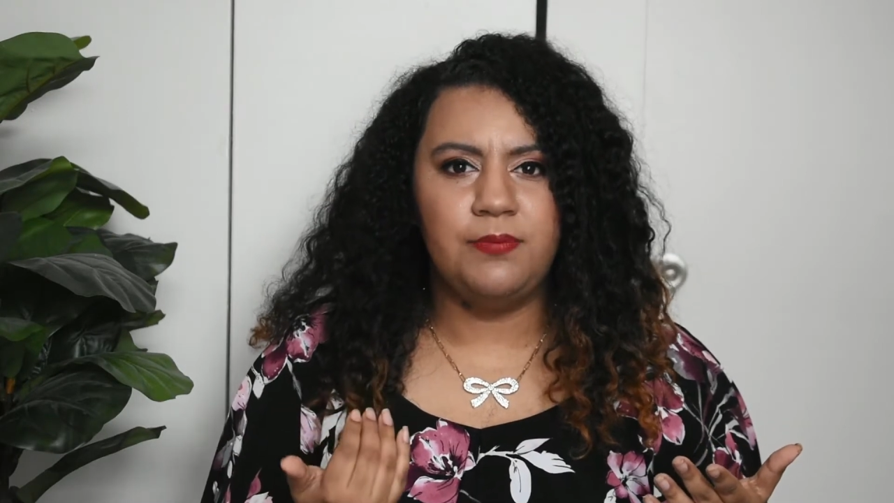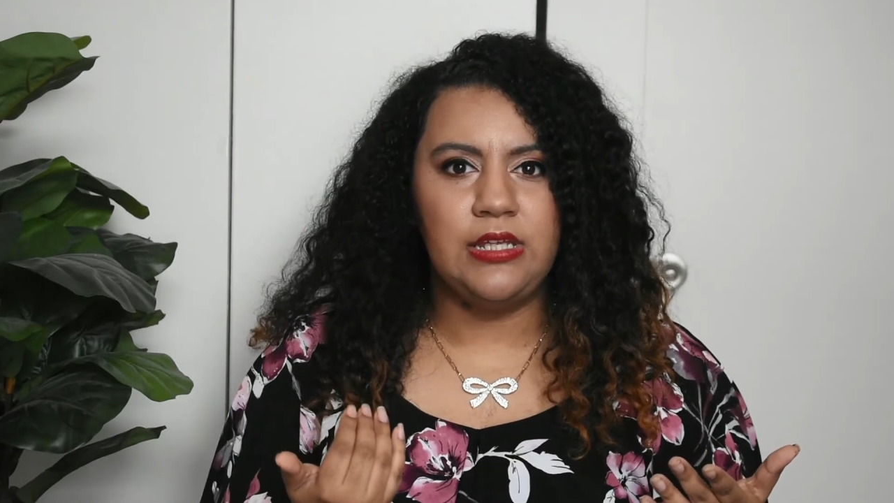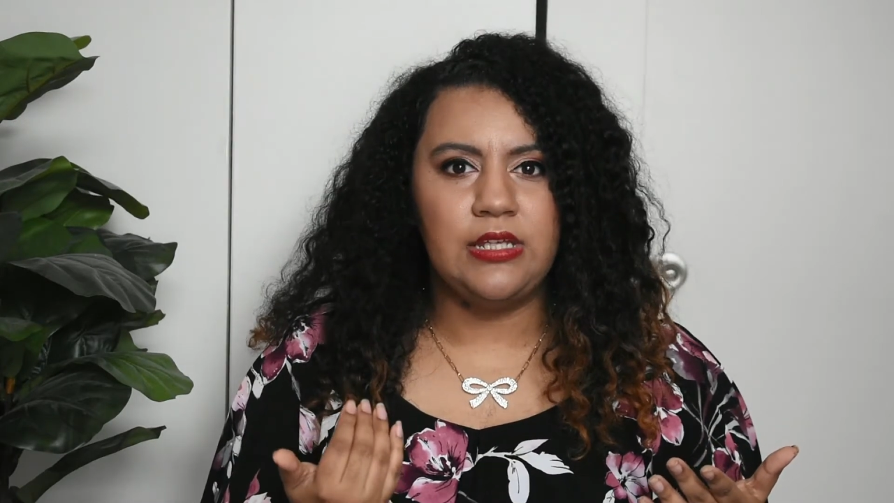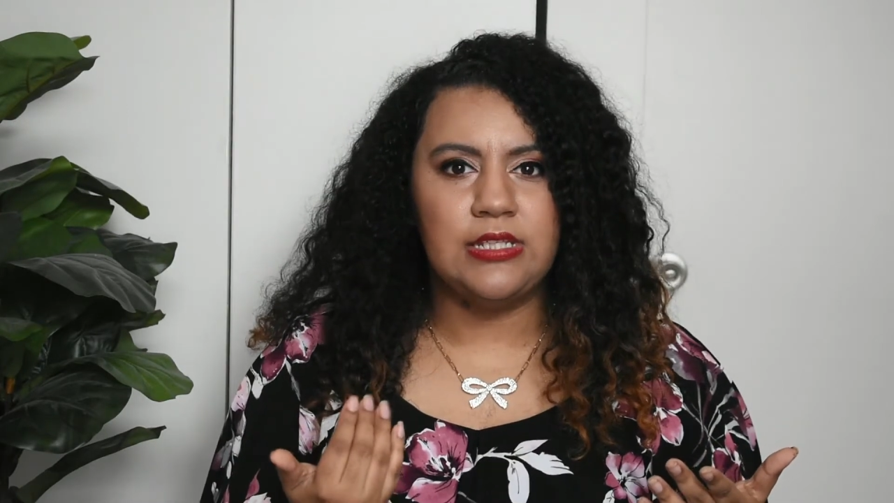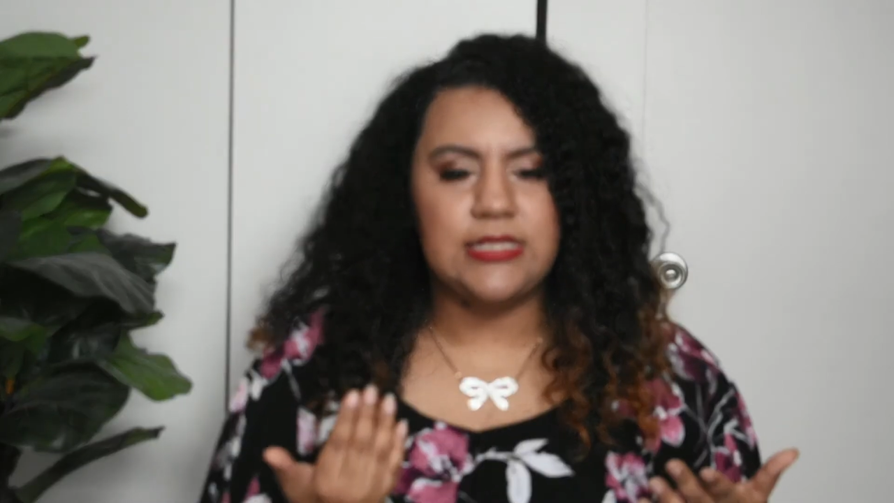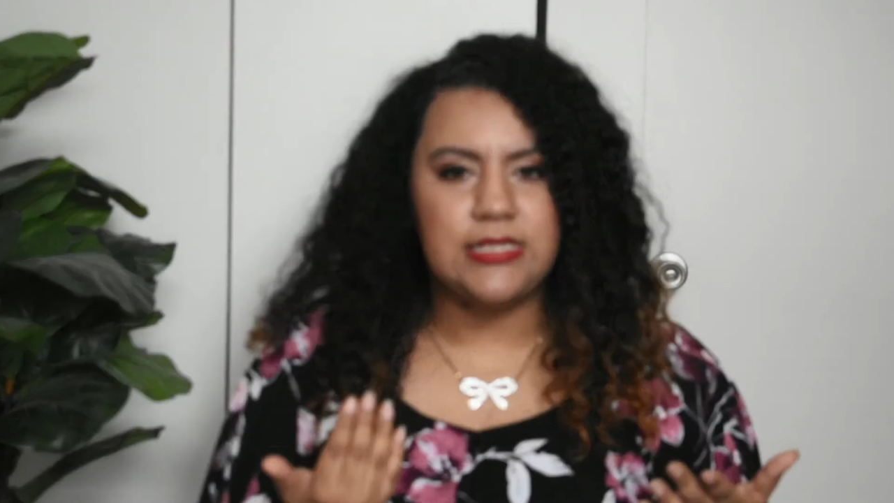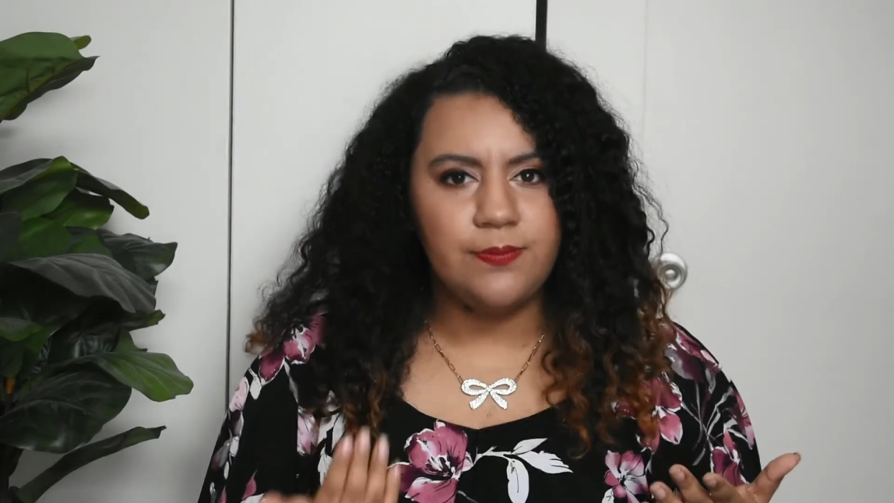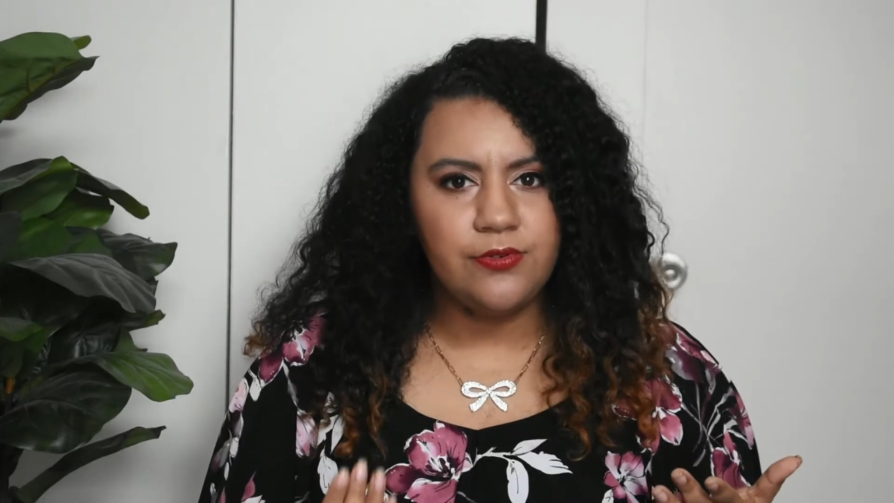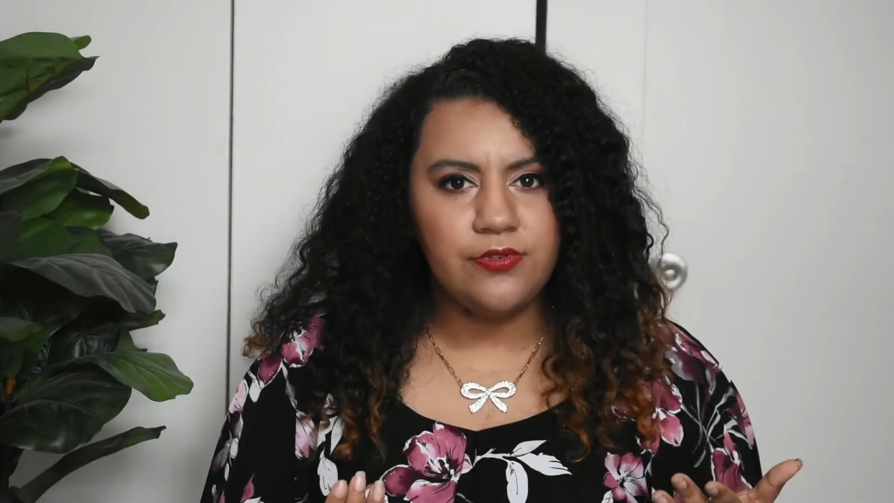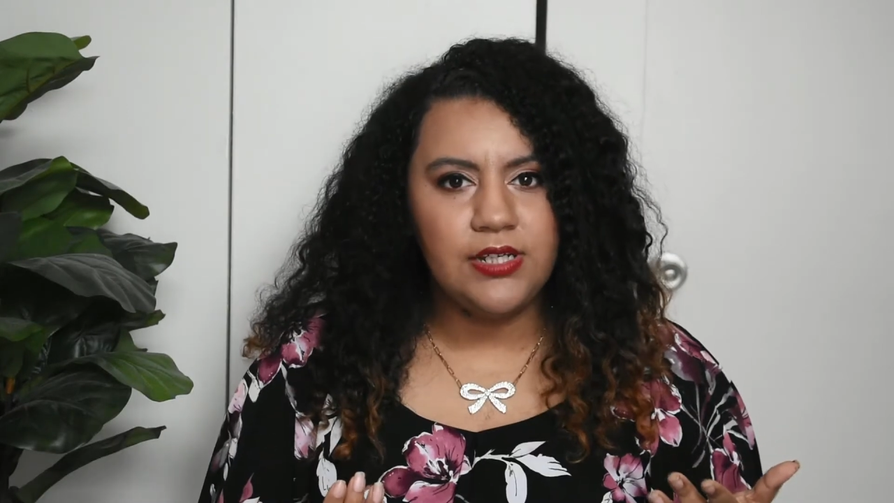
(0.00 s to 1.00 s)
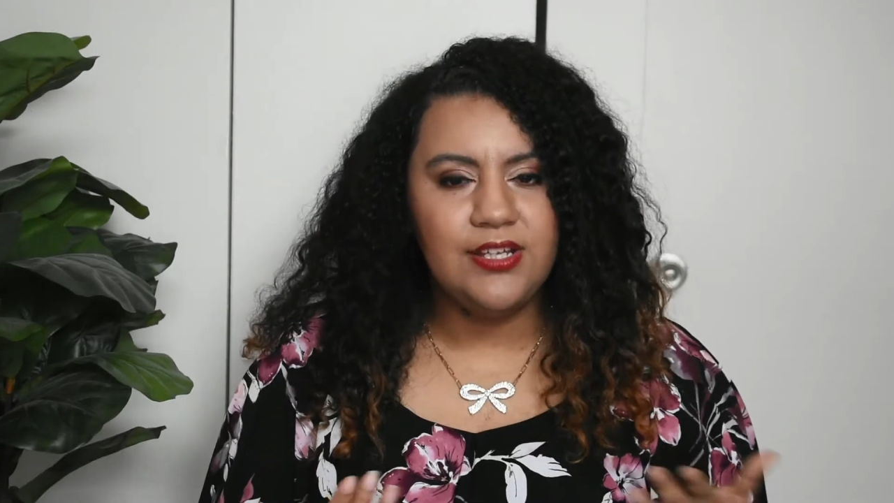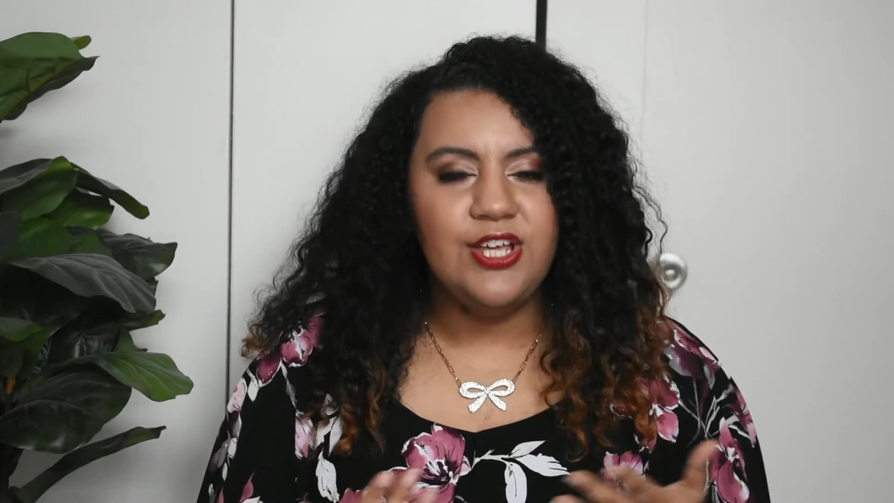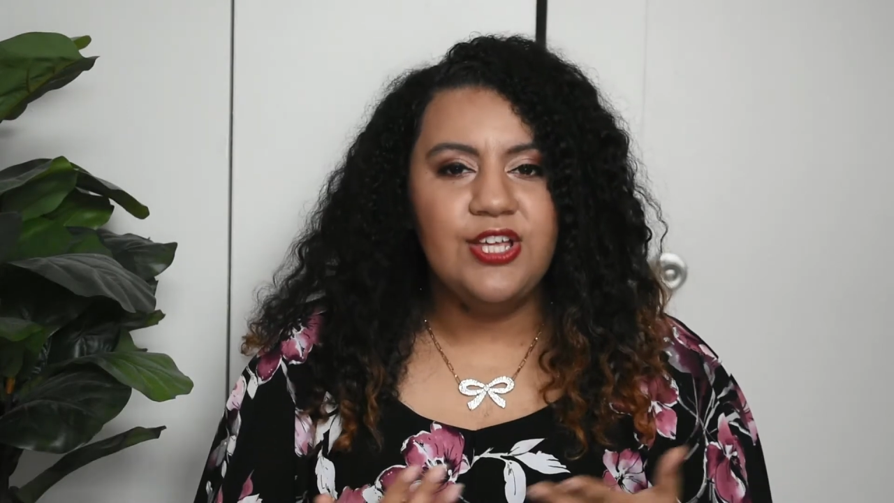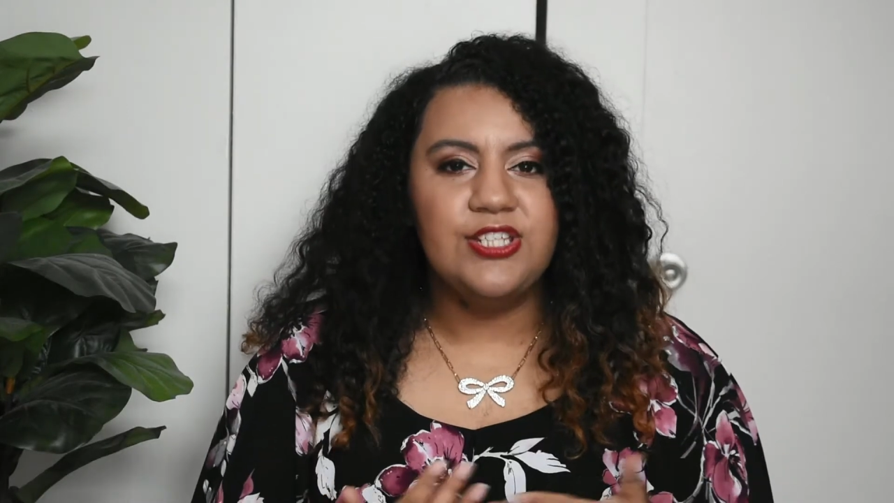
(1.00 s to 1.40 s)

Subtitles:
being slippery.